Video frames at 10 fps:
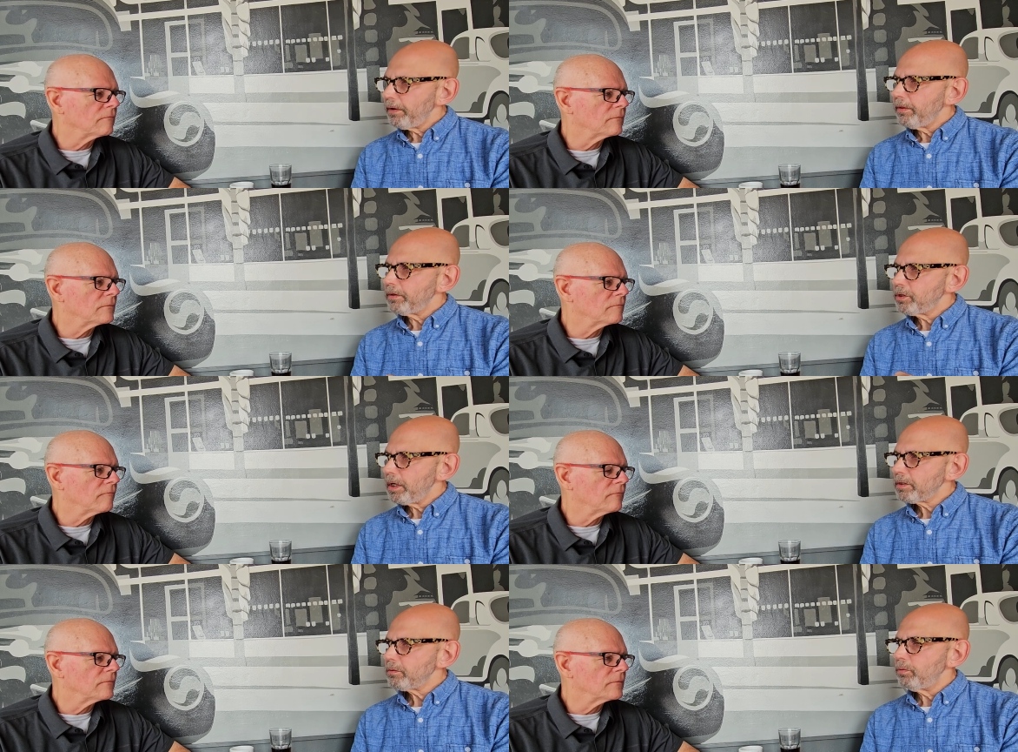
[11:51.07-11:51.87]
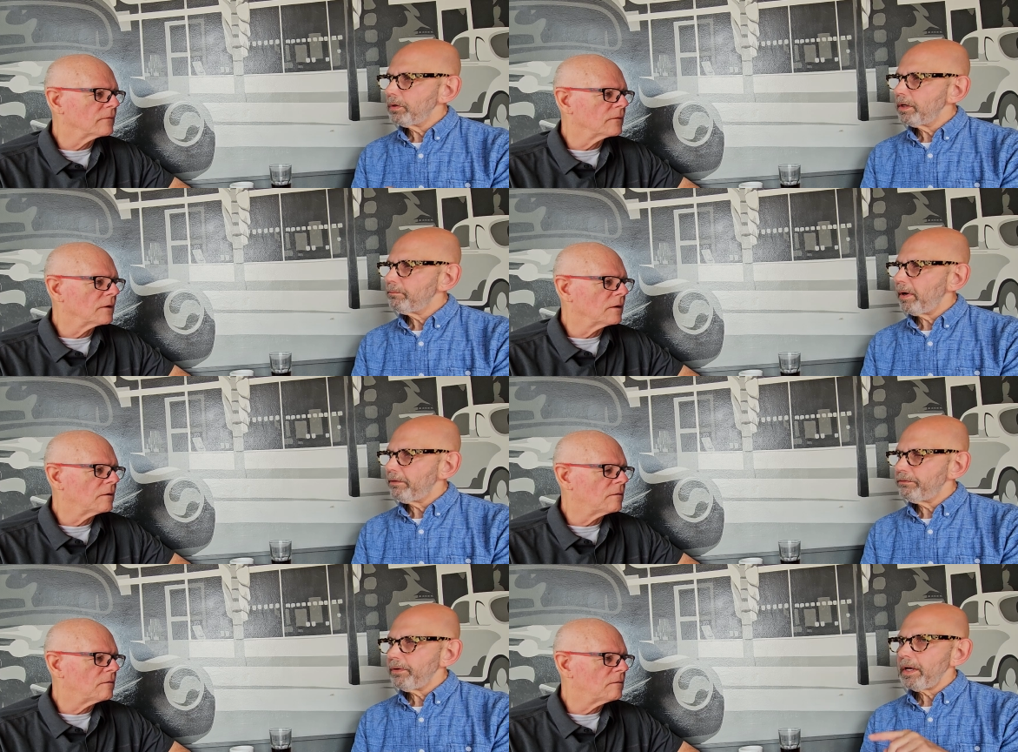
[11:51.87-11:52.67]
Speaker 1: the just will live by
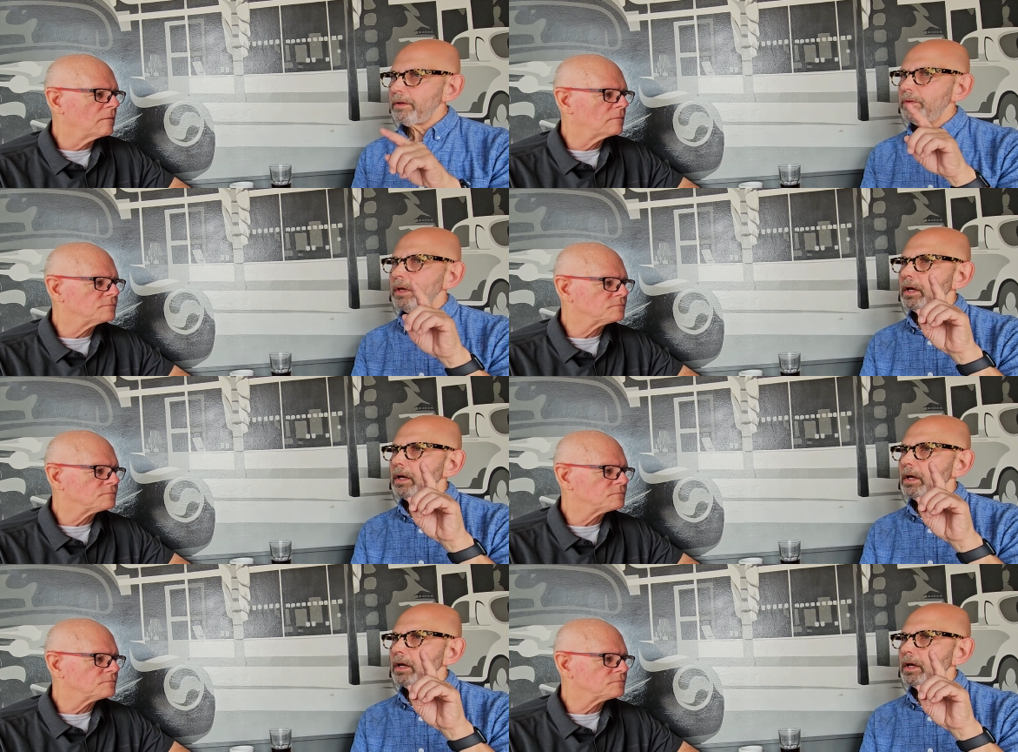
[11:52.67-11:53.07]
faith